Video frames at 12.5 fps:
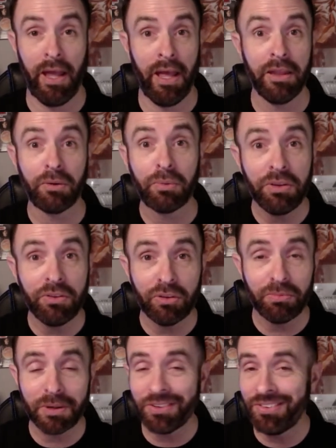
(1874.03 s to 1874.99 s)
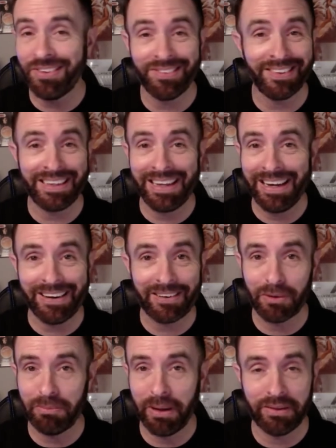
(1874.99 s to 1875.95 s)
And the reason is because he doesn't
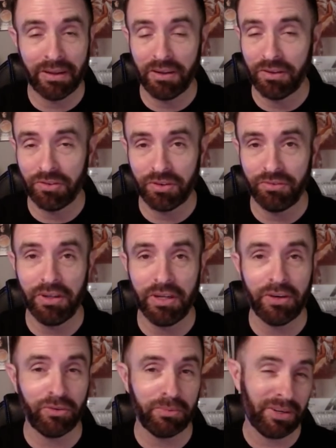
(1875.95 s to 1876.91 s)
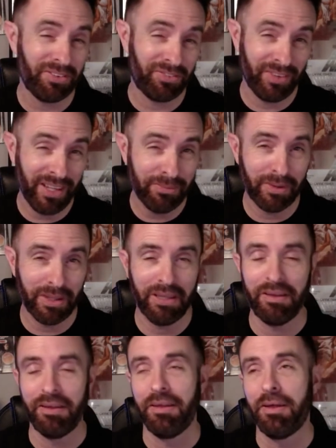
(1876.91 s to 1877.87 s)
care about that other stuff. He cares about his
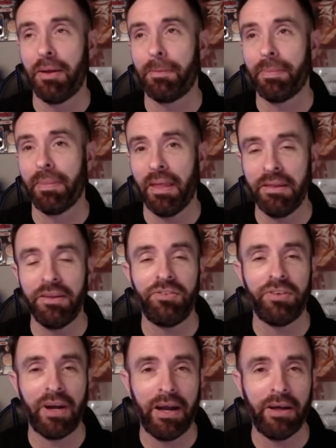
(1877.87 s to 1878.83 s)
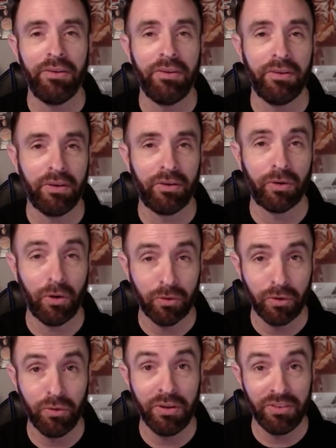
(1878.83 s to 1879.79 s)
family. And the child,
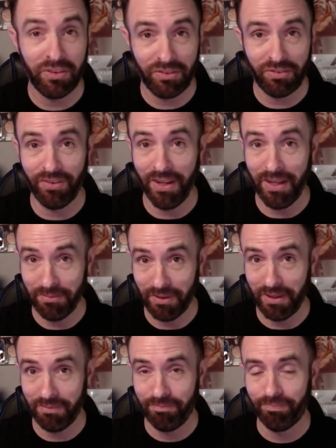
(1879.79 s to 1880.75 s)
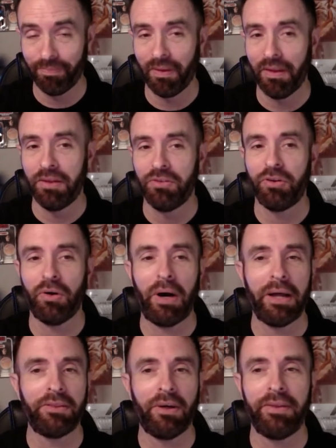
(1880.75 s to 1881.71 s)
Grogu, is his family. So
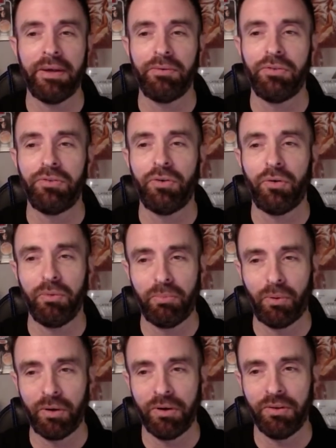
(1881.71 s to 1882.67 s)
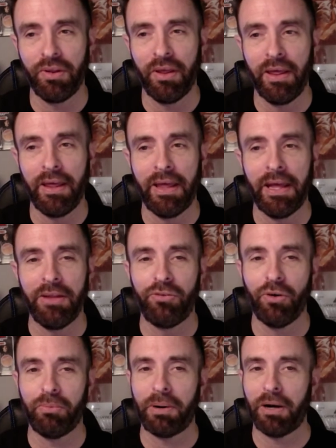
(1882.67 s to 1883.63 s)
I thought that was so important and
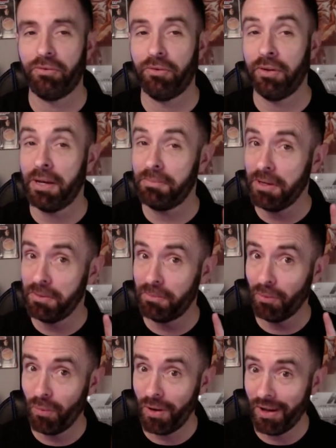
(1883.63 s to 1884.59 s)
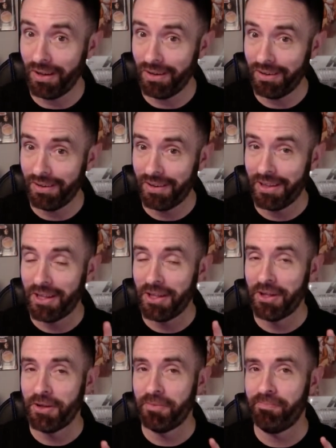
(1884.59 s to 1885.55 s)
so powerful. Not my number 1.
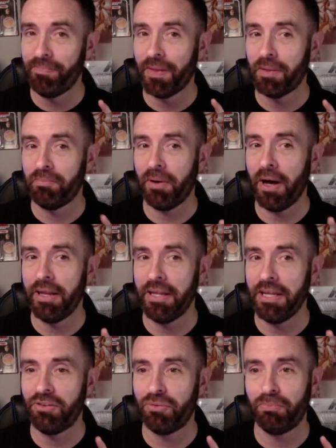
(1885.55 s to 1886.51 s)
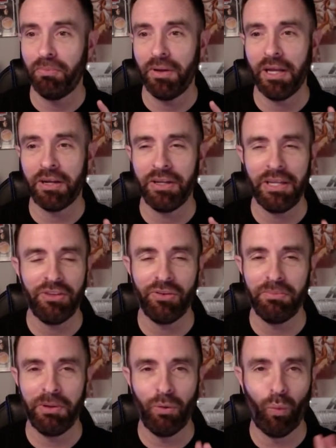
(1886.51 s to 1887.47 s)
But it could
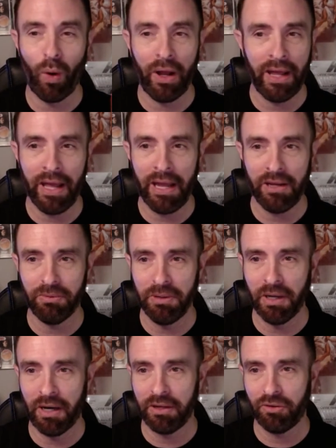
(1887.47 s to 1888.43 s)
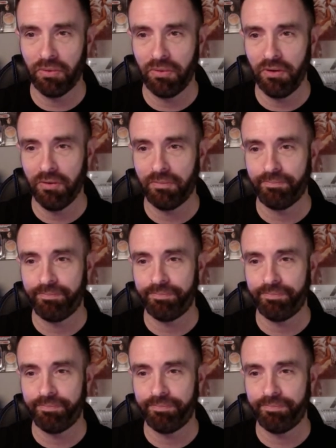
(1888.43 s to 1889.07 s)
easily be 1A, to be honest with you.